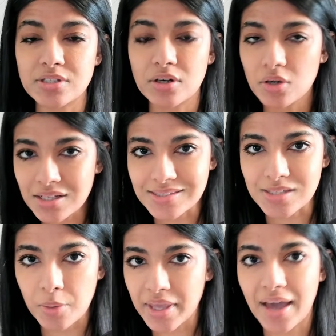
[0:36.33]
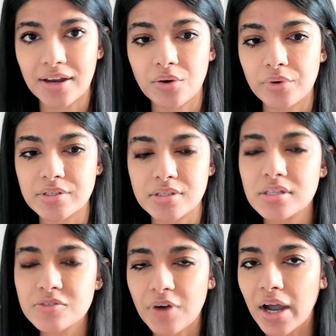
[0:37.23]
There are not subcategories. And
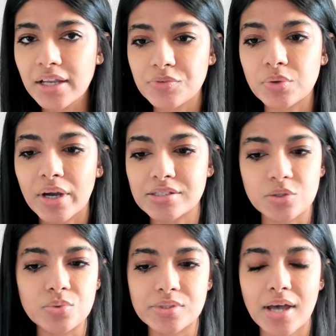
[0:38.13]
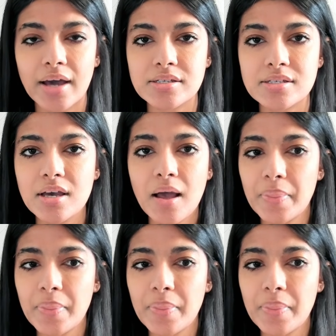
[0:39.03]
it's fine if you guys use that.